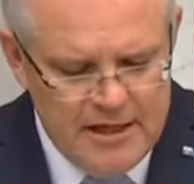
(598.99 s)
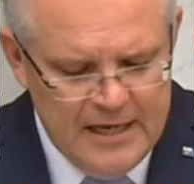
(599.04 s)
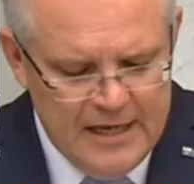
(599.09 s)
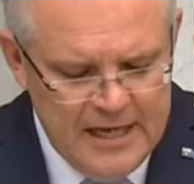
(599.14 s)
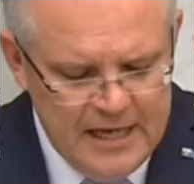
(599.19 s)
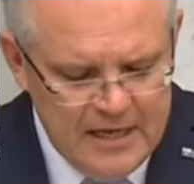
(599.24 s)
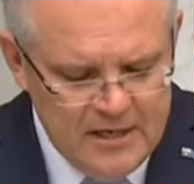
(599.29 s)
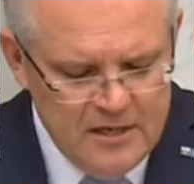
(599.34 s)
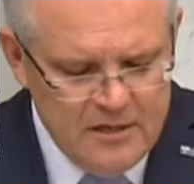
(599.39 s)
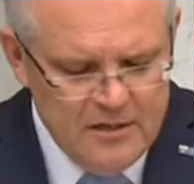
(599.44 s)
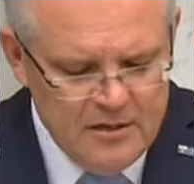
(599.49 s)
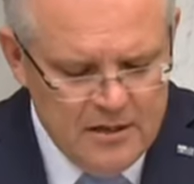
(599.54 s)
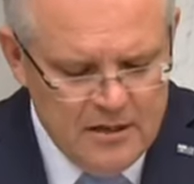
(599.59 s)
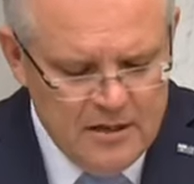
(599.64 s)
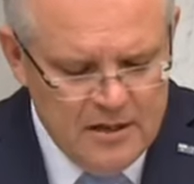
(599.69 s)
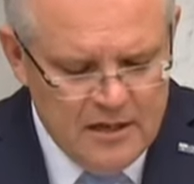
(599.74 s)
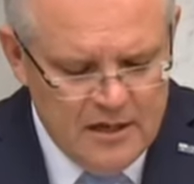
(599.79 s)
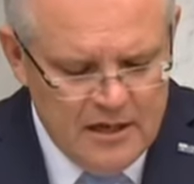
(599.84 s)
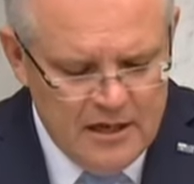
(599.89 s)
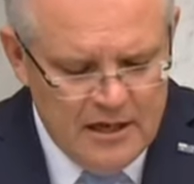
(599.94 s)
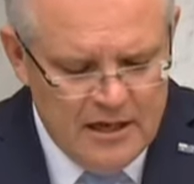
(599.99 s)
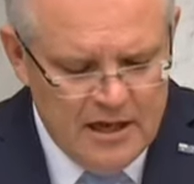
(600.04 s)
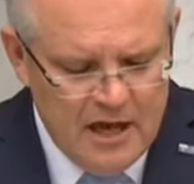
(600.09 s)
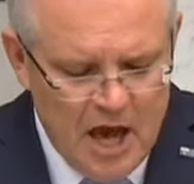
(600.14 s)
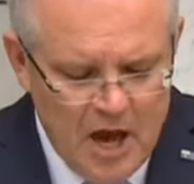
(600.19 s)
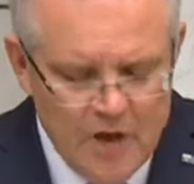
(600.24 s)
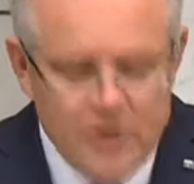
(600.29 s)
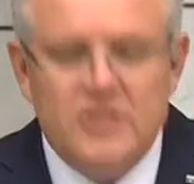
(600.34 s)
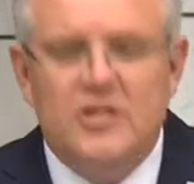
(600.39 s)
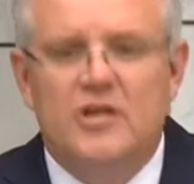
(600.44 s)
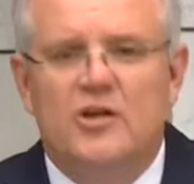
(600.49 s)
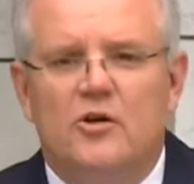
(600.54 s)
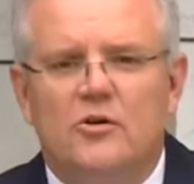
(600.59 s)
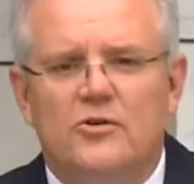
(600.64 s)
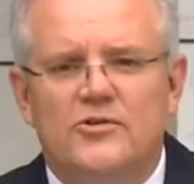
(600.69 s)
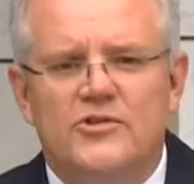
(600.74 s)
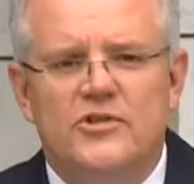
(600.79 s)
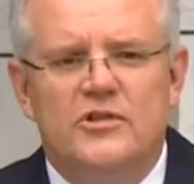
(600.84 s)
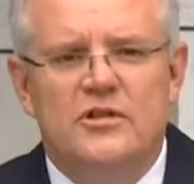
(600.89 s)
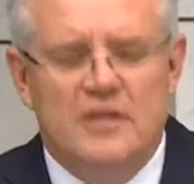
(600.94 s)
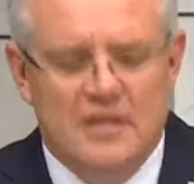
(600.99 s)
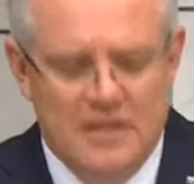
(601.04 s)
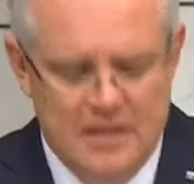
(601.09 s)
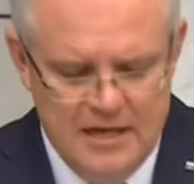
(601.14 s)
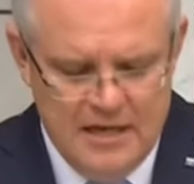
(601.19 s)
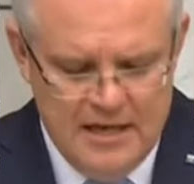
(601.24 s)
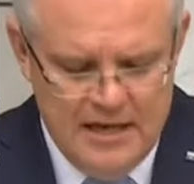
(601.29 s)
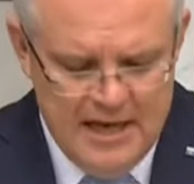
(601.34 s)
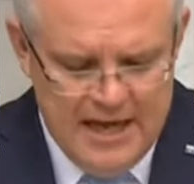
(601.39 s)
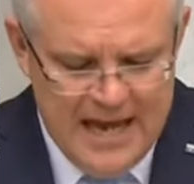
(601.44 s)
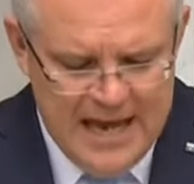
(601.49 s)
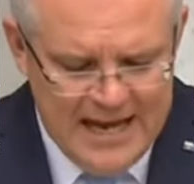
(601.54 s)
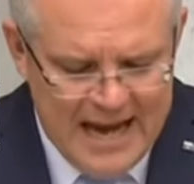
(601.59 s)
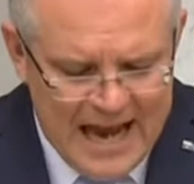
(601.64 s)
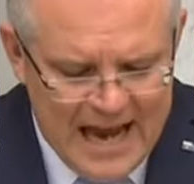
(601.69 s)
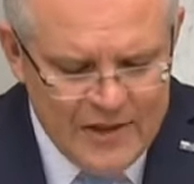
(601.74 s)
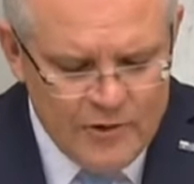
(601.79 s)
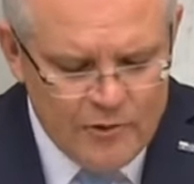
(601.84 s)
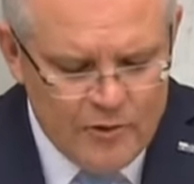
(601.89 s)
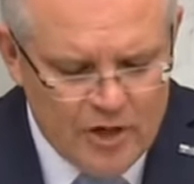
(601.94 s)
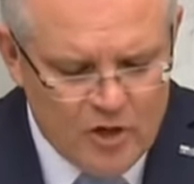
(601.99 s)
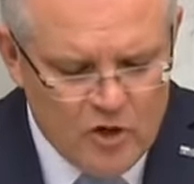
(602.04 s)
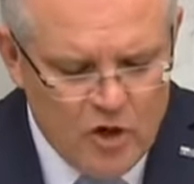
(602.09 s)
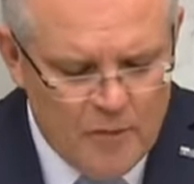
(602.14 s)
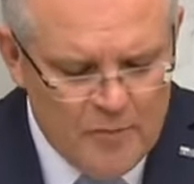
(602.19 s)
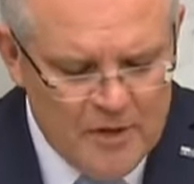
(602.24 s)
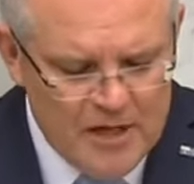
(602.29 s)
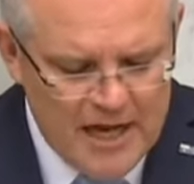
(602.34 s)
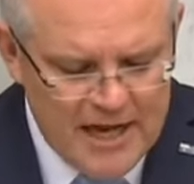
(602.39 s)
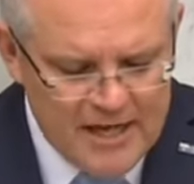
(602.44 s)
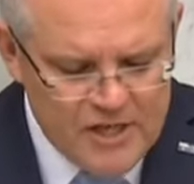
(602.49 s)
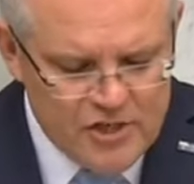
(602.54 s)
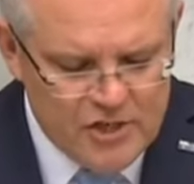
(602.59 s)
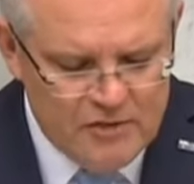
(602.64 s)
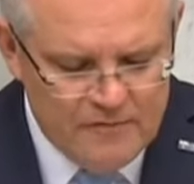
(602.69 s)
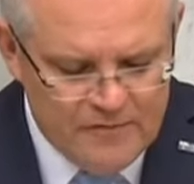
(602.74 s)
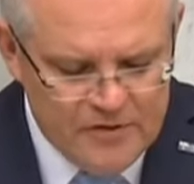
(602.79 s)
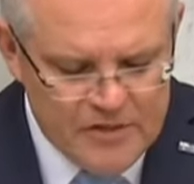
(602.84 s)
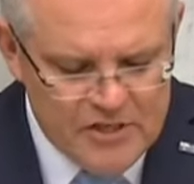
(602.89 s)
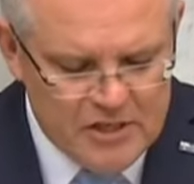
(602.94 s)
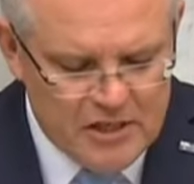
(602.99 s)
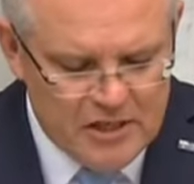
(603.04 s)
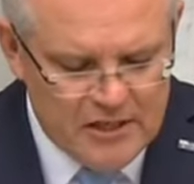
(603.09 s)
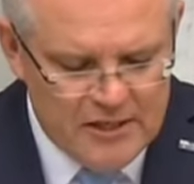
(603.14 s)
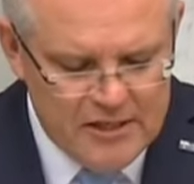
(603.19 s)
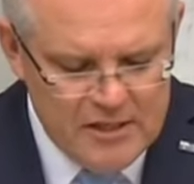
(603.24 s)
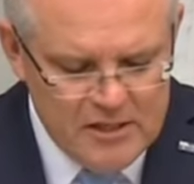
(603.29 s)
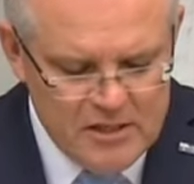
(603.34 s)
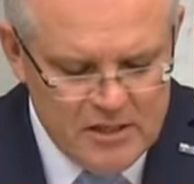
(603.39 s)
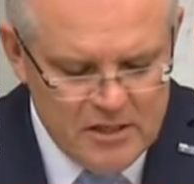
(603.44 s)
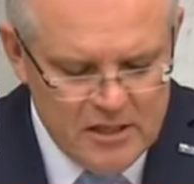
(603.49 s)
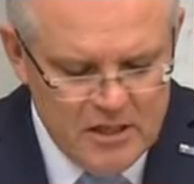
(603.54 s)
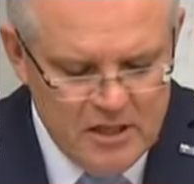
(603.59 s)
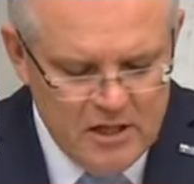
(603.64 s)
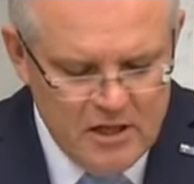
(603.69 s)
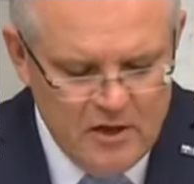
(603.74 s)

in hotels and other accommodation facilities